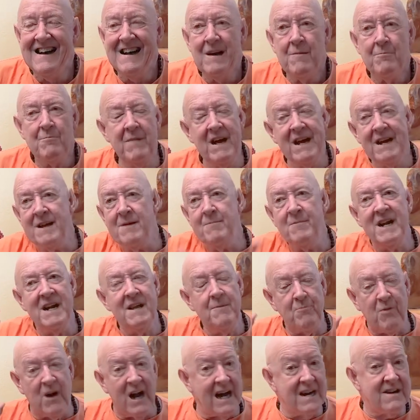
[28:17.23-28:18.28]

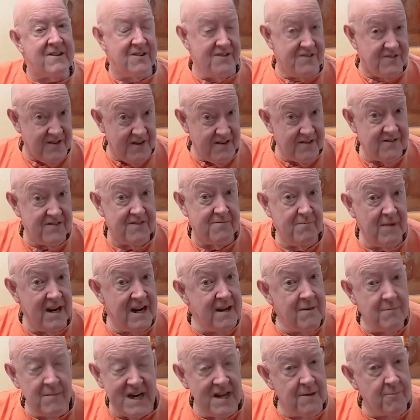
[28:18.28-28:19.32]
Many practices,
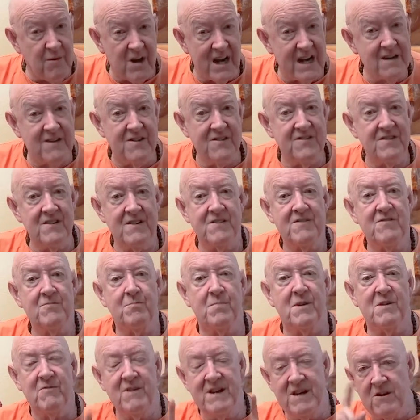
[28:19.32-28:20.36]

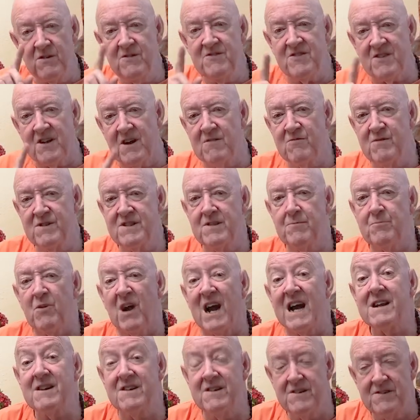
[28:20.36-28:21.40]
but we don't start with the
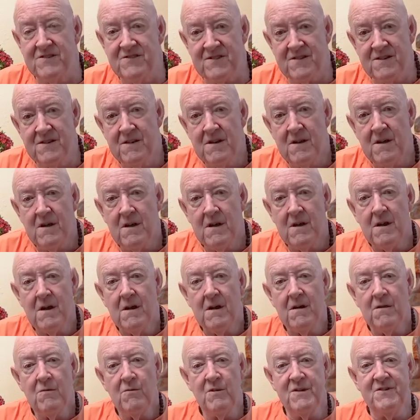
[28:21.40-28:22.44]
practice.
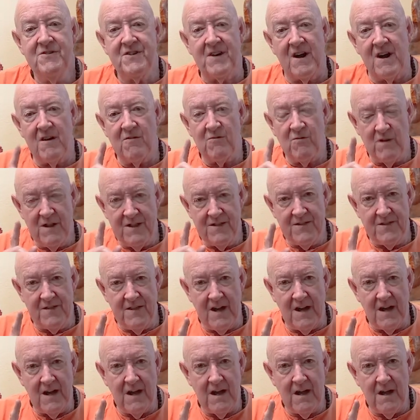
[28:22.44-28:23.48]
We start with
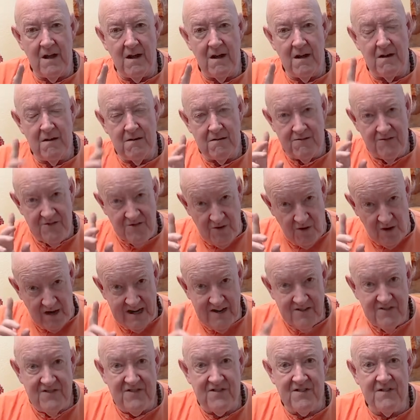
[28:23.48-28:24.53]
the
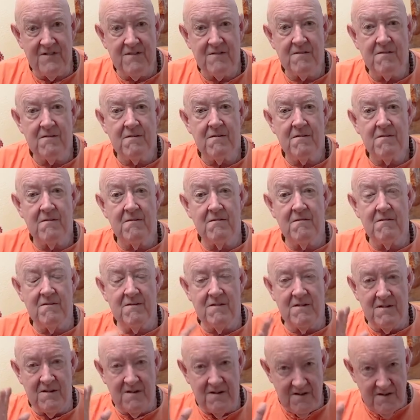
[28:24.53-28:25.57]
choice.
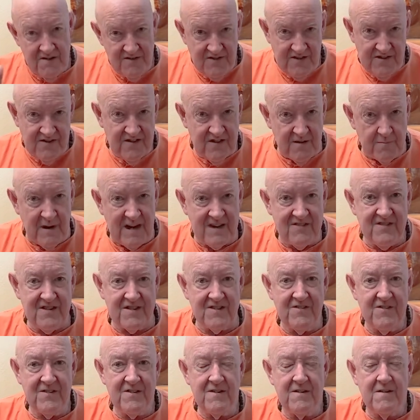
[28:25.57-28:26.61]
This is the
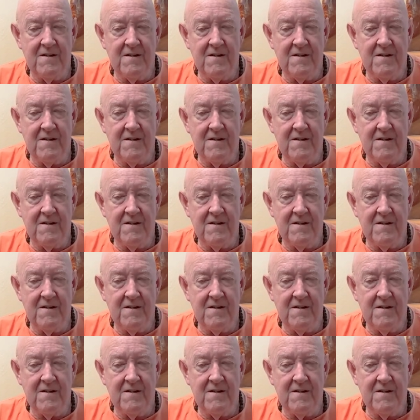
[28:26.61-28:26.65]
message.